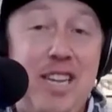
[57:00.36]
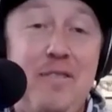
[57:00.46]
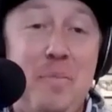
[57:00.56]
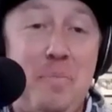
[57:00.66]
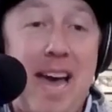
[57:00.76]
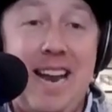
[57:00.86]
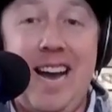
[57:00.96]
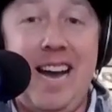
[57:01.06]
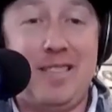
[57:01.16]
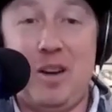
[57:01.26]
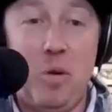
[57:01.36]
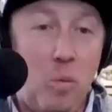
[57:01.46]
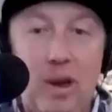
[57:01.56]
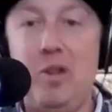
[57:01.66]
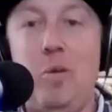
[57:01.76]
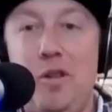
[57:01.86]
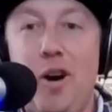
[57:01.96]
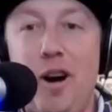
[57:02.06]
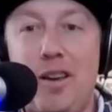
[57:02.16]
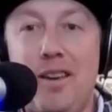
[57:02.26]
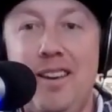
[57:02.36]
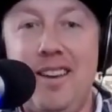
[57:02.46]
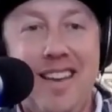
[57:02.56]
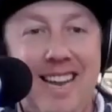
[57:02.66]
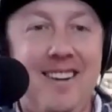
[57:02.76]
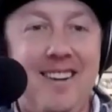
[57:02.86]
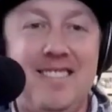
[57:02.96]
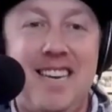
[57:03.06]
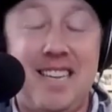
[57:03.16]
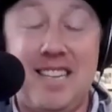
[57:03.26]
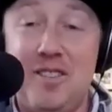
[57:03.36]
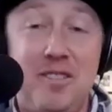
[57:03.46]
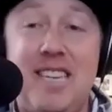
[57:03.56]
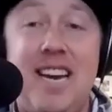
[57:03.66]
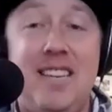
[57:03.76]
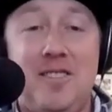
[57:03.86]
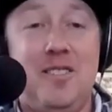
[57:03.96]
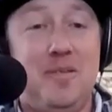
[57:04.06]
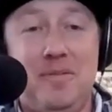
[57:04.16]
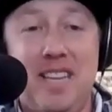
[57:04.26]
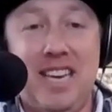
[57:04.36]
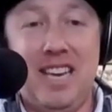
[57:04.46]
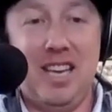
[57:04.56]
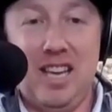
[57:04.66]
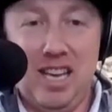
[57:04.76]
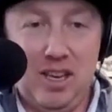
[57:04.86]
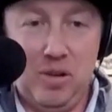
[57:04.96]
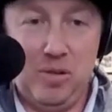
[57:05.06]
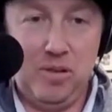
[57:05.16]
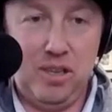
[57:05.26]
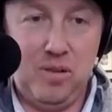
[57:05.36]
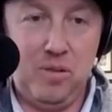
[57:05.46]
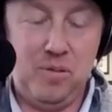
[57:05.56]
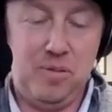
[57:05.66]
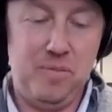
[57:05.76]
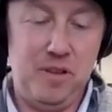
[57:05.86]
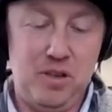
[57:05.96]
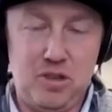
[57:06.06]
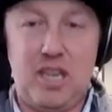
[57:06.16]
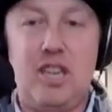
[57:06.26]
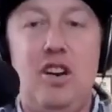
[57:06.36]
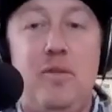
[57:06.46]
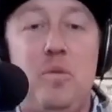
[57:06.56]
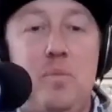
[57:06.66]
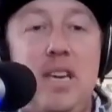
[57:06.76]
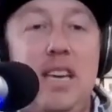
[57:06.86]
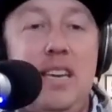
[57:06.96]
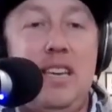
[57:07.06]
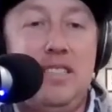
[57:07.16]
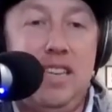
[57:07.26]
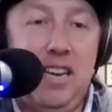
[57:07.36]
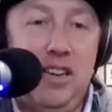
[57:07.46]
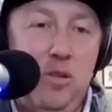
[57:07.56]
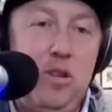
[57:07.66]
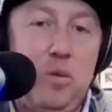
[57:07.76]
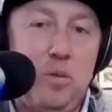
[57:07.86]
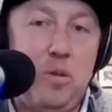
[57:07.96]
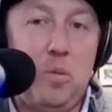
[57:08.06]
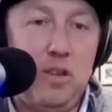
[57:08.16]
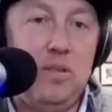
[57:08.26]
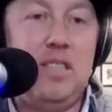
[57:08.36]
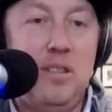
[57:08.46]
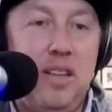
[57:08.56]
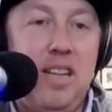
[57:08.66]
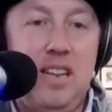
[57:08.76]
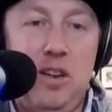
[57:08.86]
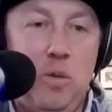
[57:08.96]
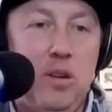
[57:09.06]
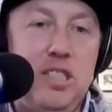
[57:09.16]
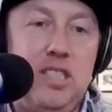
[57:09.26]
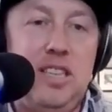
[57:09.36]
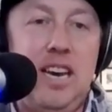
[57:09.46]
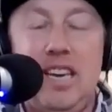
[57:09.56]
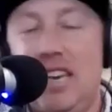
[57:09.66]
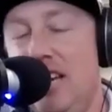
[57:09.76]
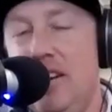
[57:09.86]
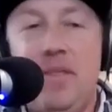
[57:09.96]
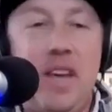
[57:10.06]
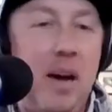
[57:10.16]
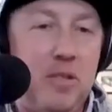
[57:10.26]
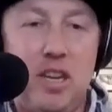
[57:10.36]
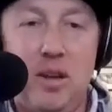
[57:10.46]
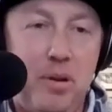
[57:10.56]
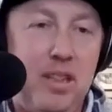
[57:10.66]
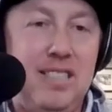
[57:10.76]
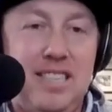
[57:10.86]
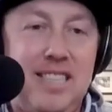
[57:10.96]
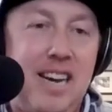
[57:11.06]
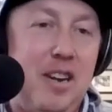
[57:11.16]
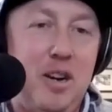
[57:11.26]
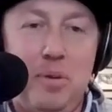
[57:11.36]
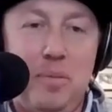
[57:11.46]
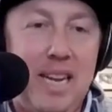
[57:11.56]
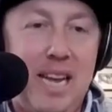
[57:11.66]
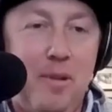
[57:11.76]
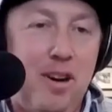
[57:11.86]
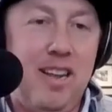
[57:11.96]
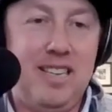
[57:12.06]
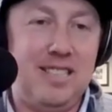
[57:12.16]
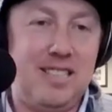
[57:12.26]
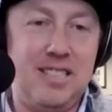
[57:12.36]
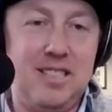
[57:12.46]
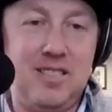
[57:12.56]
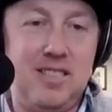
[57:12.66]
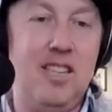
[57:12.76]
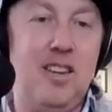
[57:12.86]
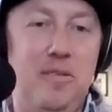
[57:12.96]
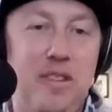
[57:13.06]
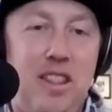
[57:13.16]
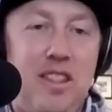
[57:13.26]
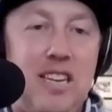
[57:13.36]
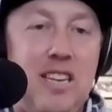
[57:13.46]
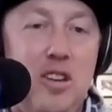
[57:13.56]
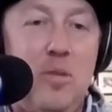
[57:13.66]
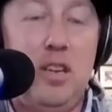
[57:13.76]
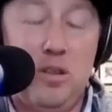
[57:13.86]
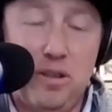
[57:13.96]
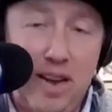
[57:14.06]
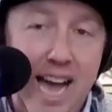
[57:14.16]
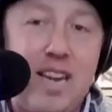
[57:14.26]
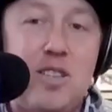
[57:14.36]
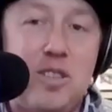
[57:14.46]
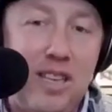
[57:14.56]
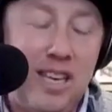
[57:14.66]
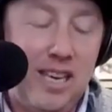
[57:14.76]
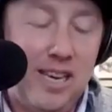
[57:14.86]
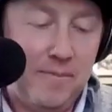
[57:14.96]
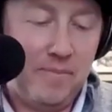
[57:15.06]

didn't even bat an eye. It's like, when do you want to talk? And I was like, dude, this guy's awesome. Like, you struck a nerve with me, because I knew that you were the real deal then. And you weren't just like, I'm just going to put these things out here, put my name on it just because it's, you know, a thing to do. But you're actually,